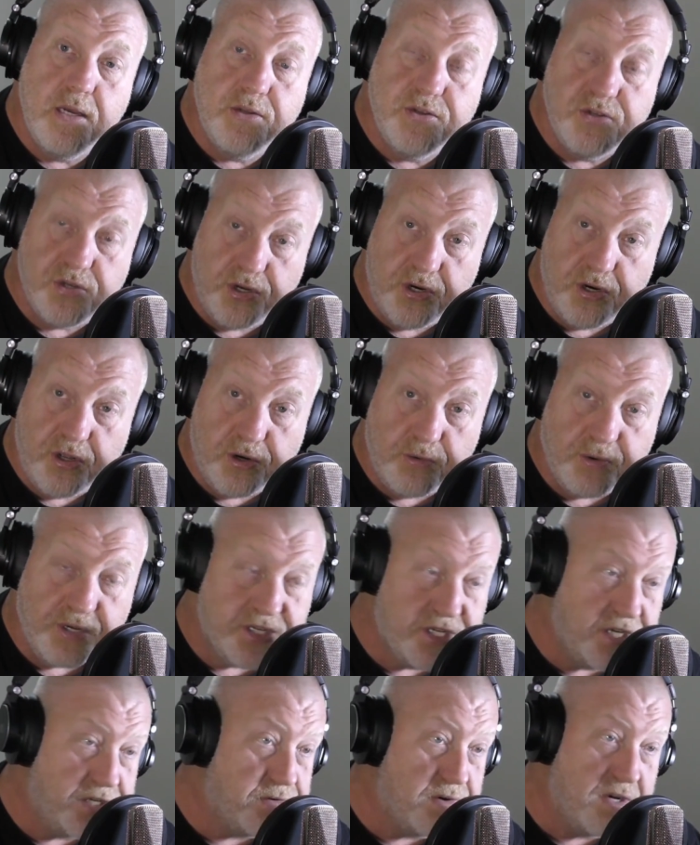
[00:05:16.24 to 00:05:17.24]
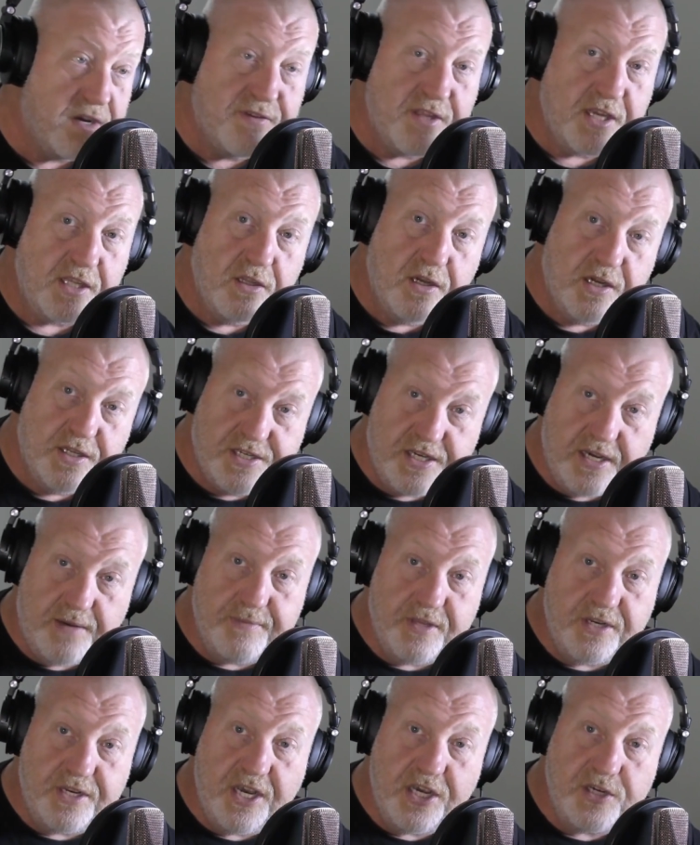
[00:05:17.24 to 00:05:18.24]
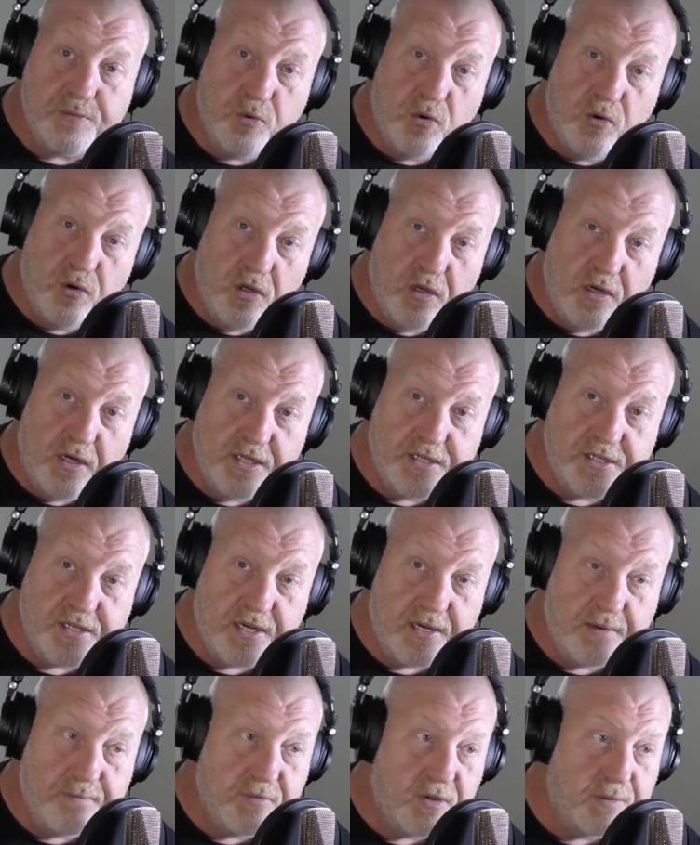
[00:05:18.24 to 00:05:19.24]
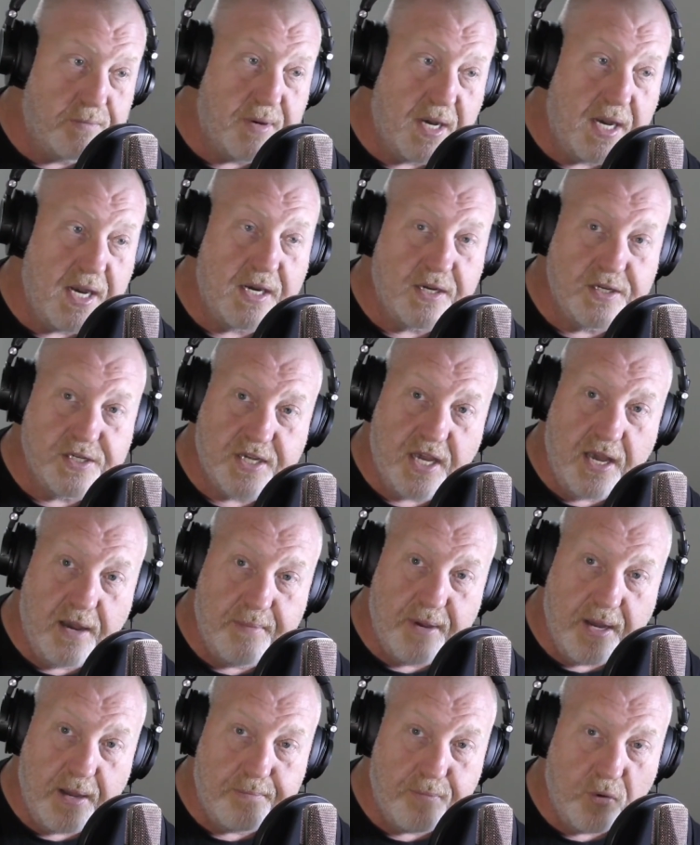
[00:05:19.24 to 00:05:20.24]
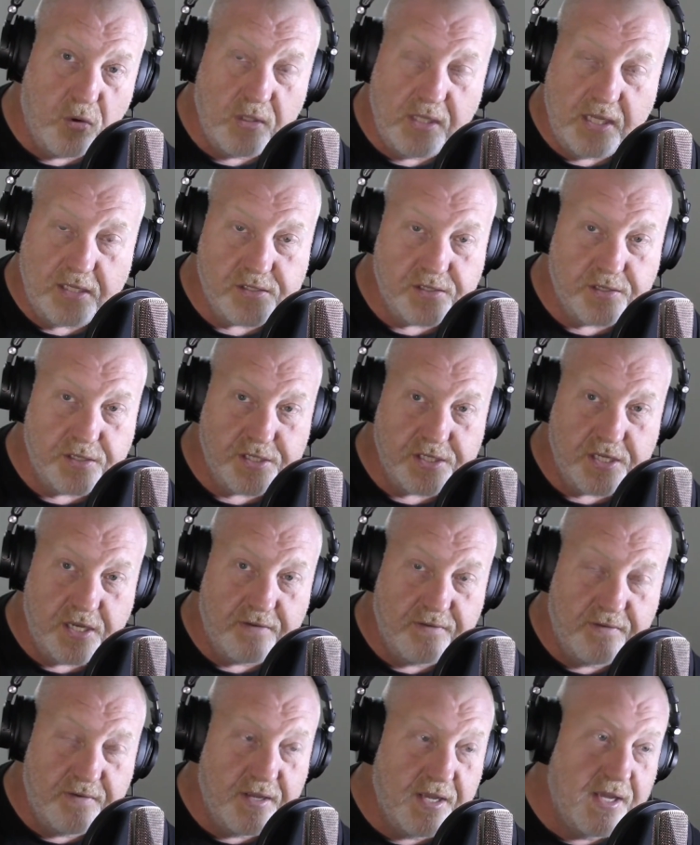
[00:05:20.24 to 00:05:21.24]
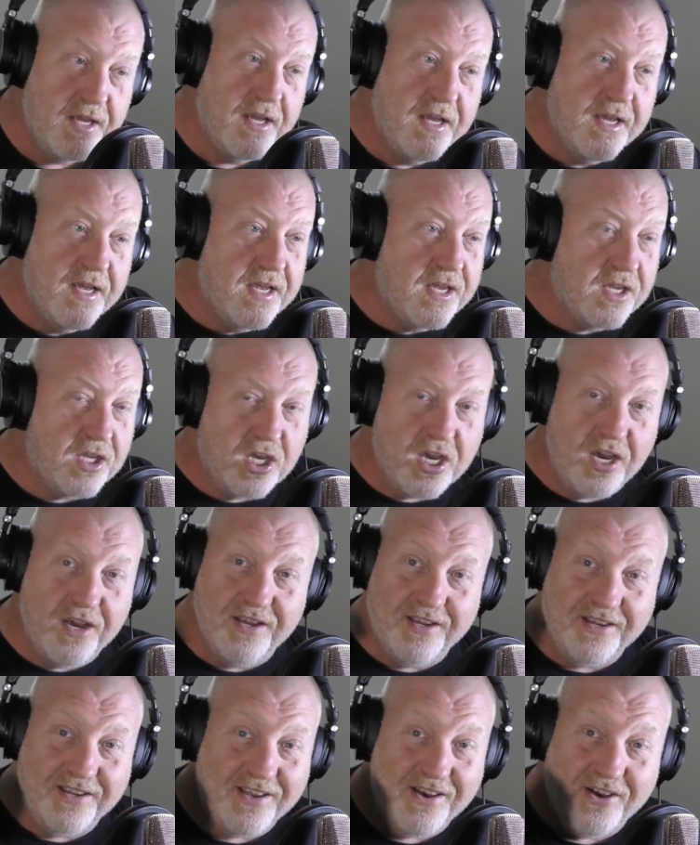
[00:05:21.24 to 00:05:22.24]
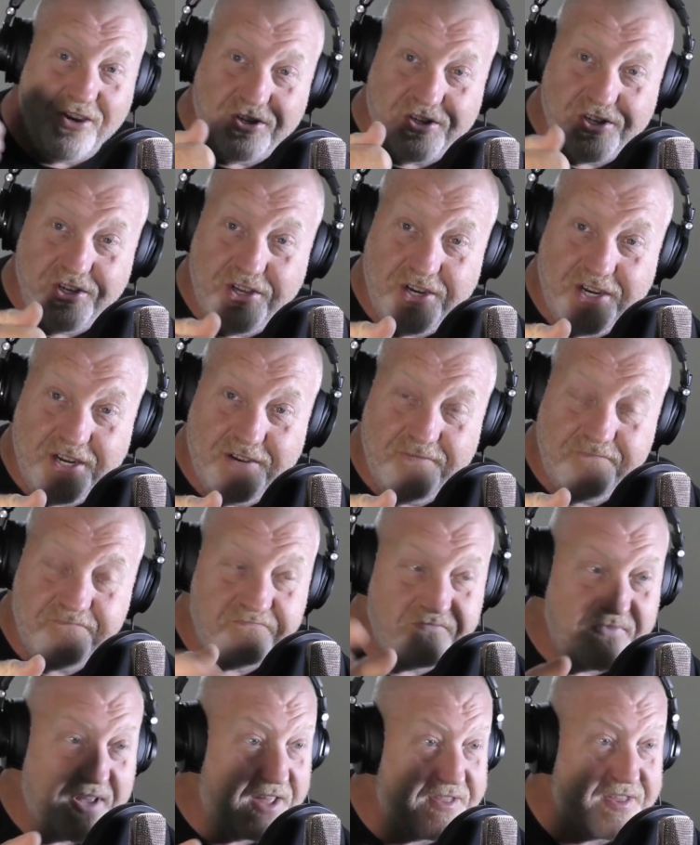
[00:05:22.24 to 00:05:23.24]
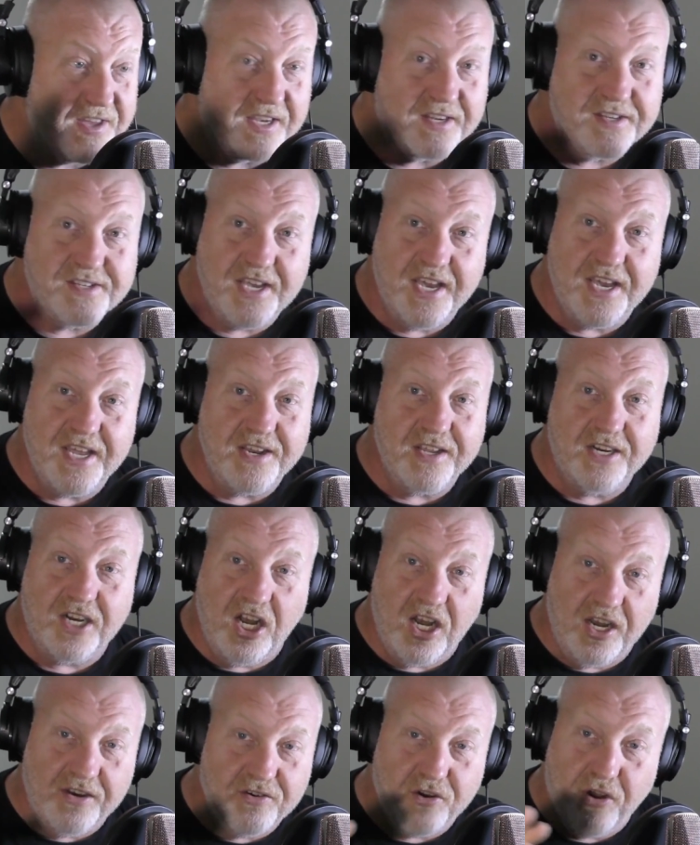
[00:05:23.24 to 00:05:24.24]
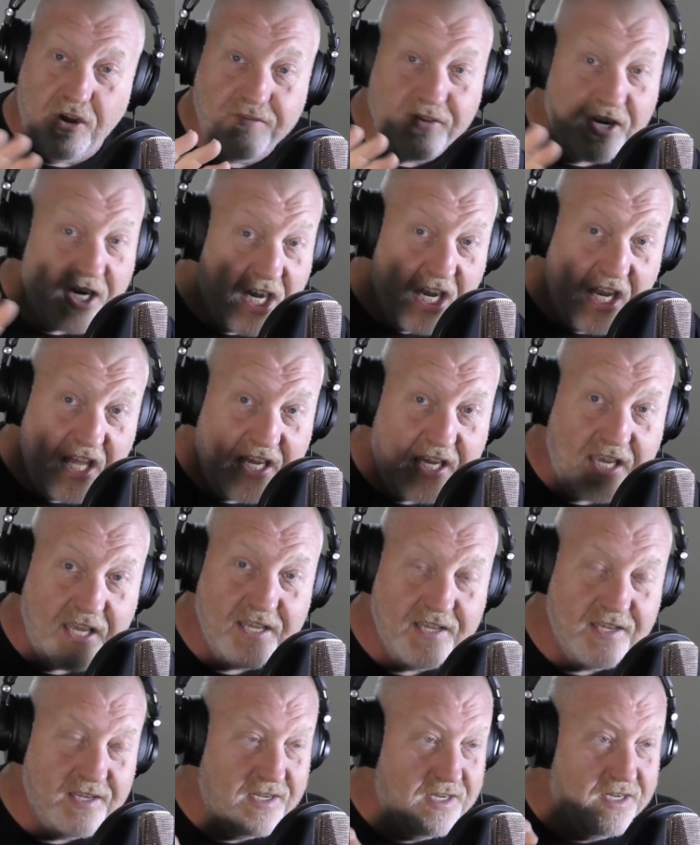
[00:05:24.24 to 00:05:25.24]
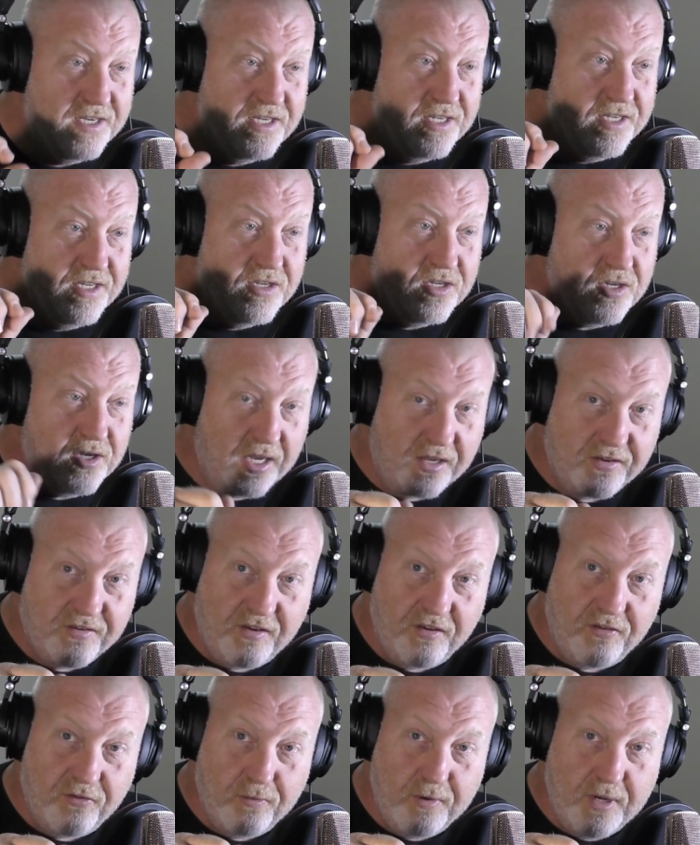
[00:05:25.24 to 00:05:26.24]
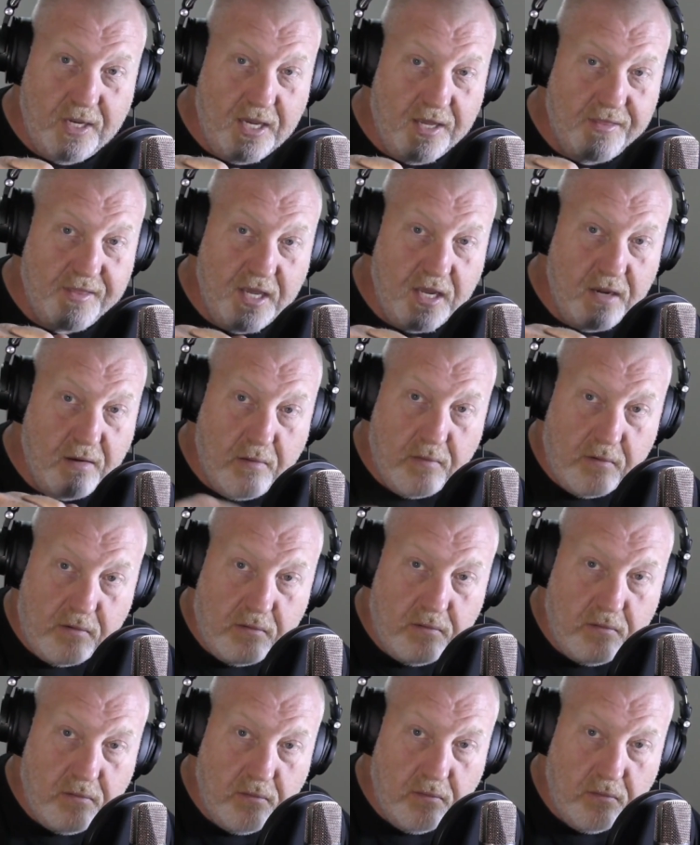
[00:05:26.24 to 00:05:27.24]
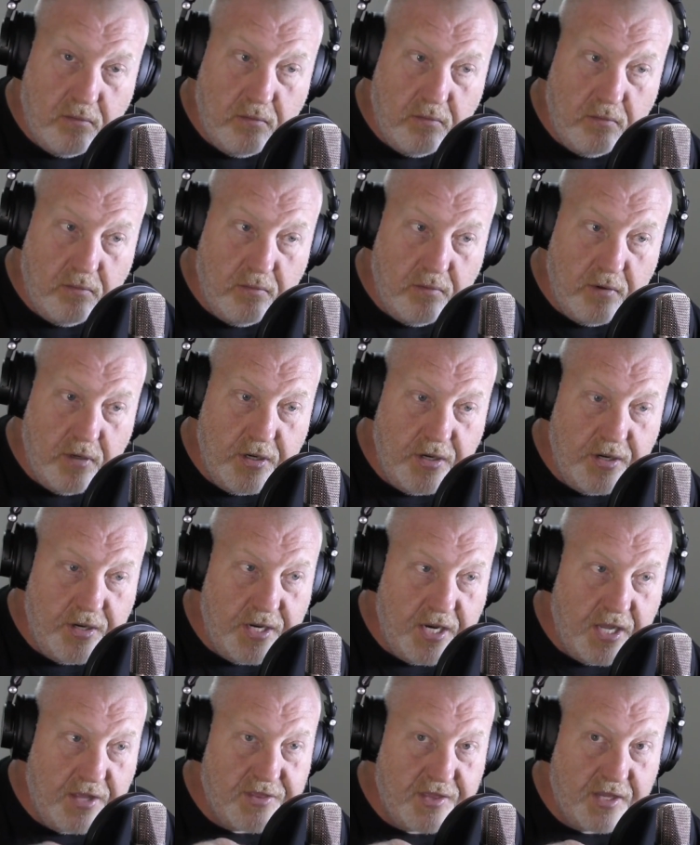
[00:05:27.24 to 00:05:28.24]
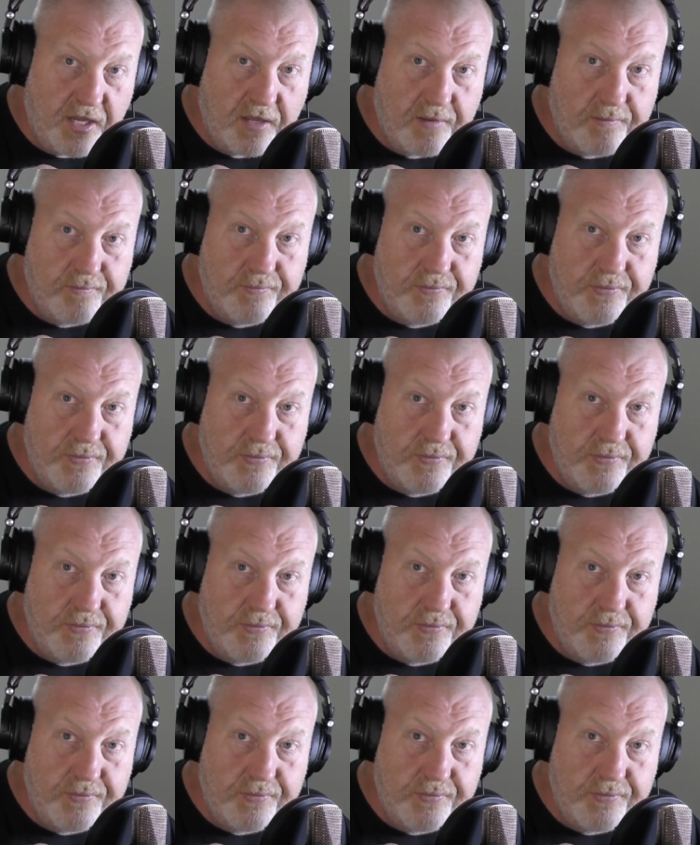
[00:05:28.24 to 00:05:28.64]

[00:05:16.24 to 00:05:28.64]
Turn it on to accessory. Everything lights up. The dashboard lights up. Your parkers come up. All that sort of stuff. Go to turn it. Nothing. Dead. Not even a click. Accessory and then nothing.